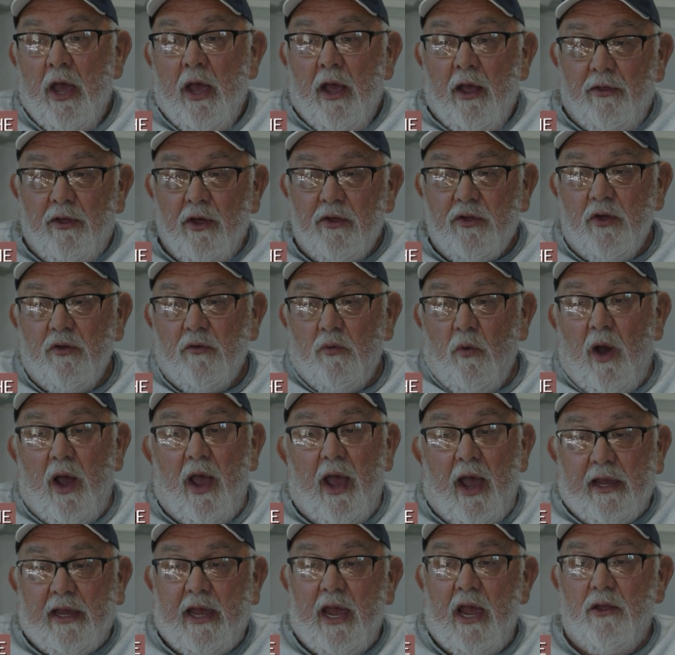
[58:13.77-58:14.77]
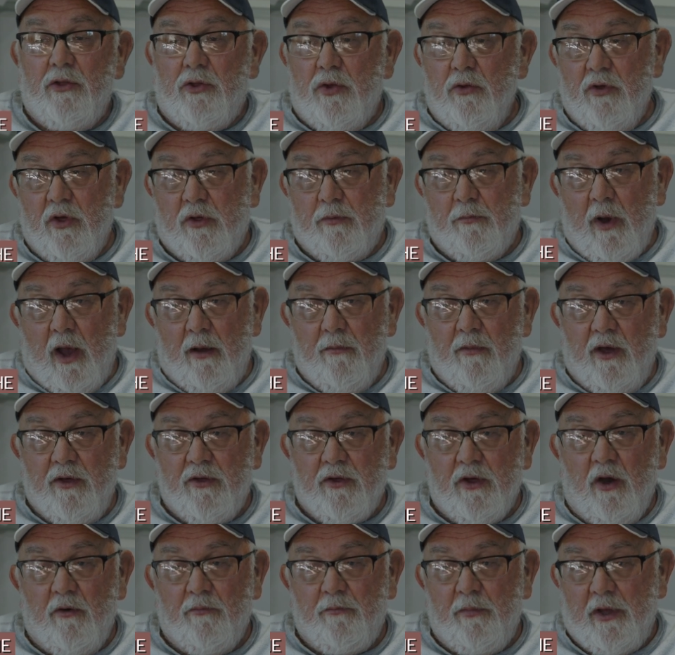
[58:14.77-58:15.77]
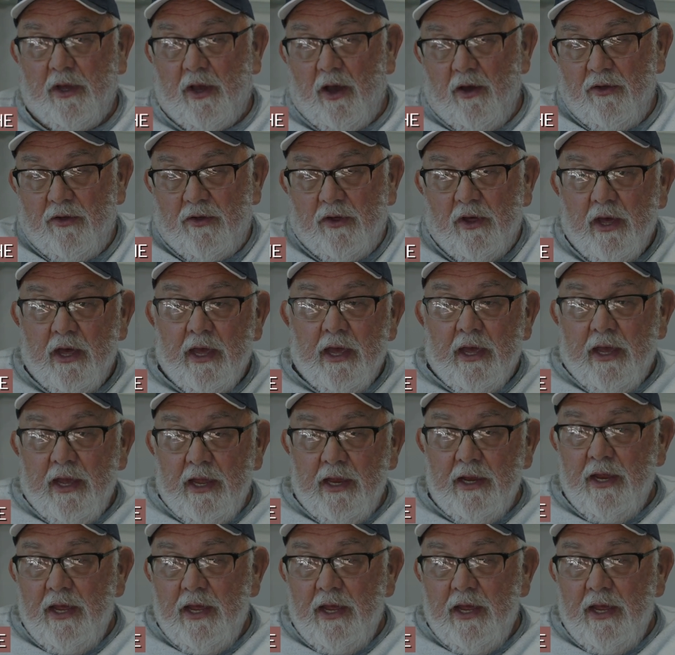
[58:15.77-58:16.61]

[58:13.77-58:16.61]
this is why I can't do this by myself, because in